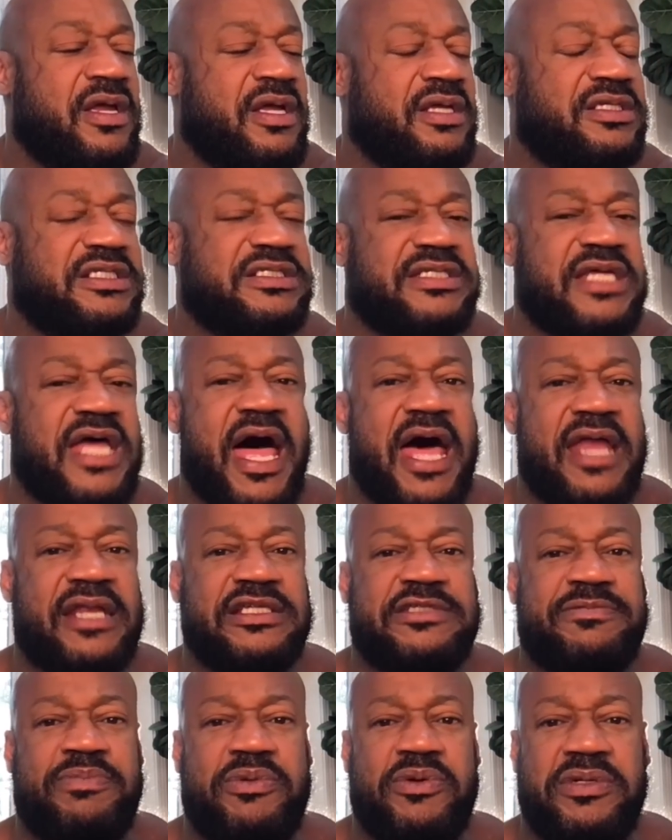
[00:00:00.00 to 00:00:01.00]

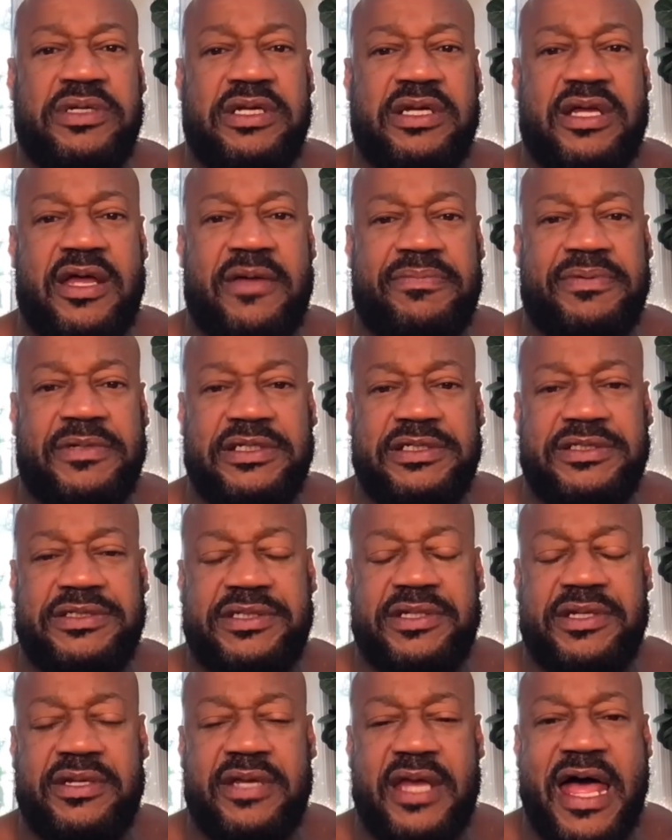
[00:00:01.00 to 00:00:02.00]
dishonest booting
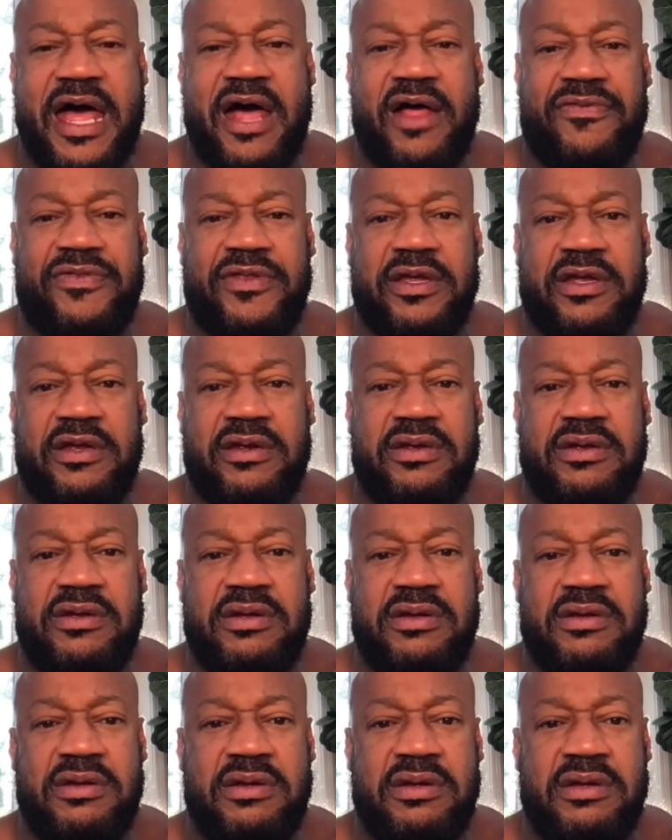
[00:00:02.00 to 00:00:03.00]
companies out
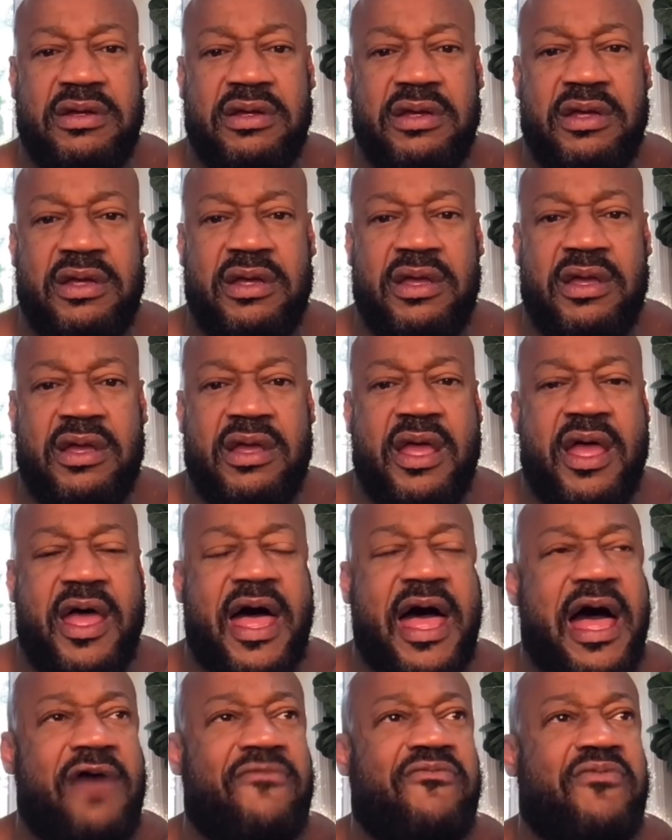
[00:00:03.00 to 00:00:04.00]
there.
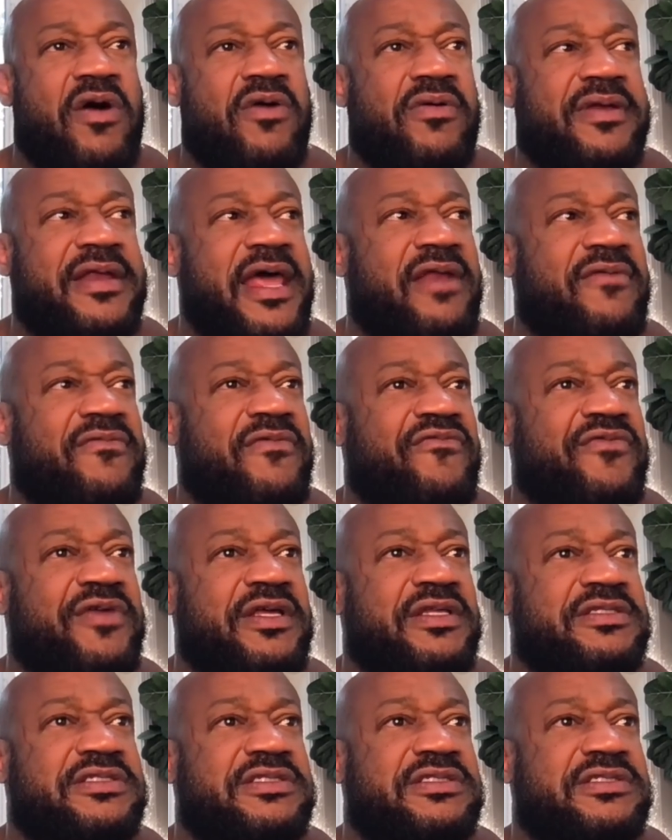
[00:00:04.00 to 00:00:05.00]
I've walked out of
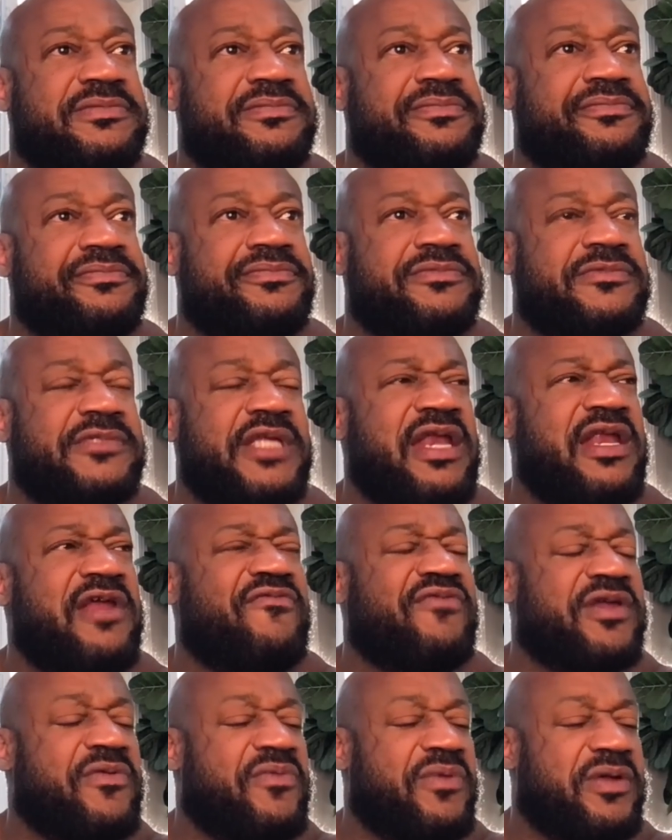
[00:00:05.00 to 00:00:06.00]
events. I
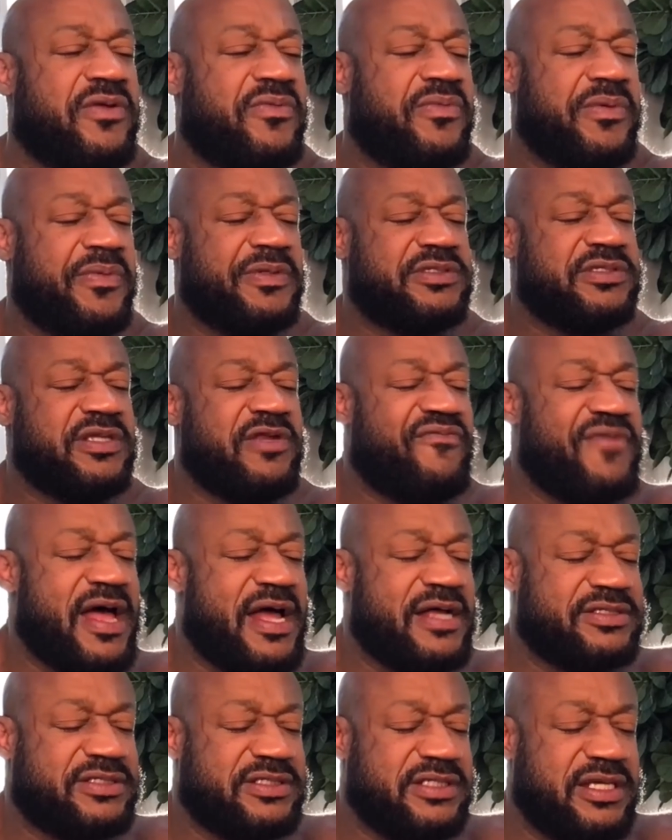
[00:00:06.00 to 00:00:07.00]
never forget when we went to the
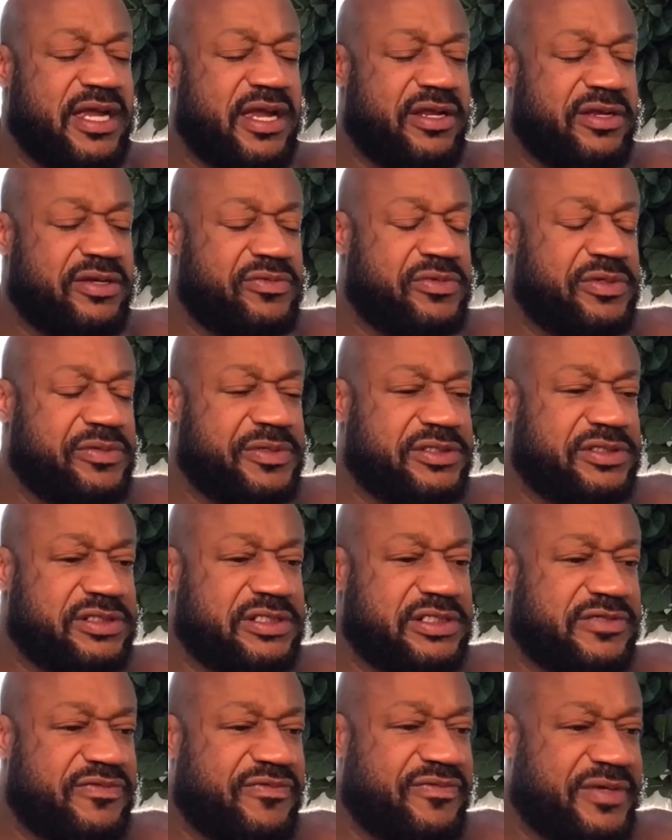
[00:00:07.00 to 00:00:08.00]
Fox Theater and we went to
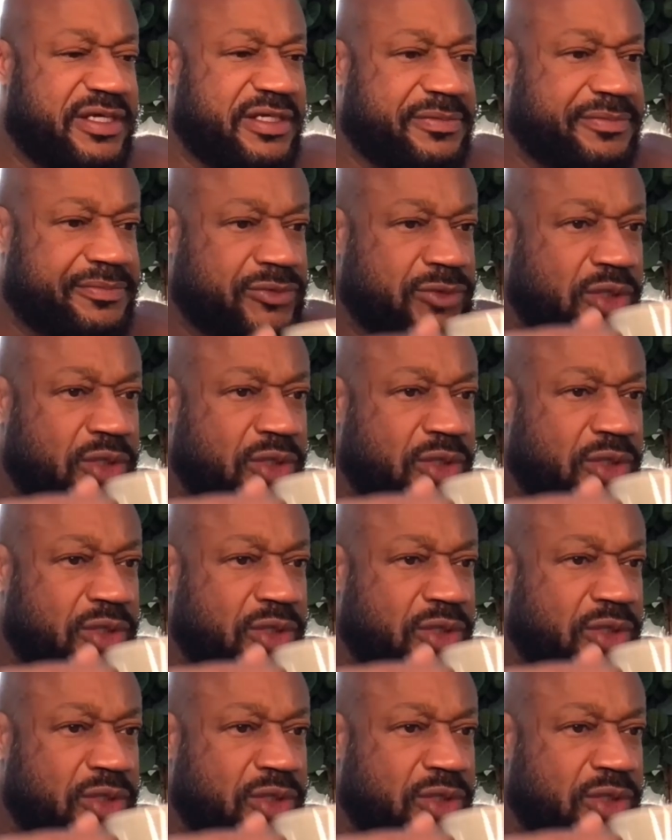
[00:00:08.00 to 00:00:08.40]
this event.